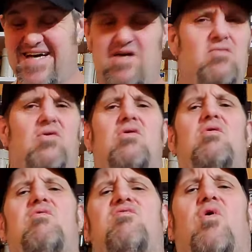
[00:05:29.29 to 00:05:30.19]
like,
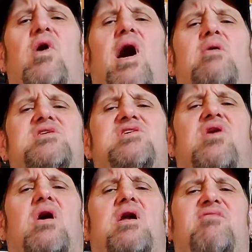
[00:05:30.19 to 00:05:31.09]
four hours is
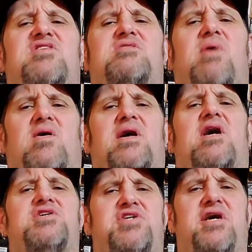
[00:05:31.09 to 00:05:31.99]
long enough to smell like
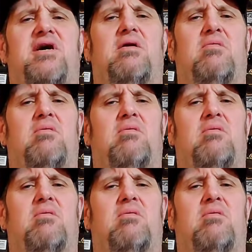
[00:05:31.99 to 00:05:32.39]
our shit.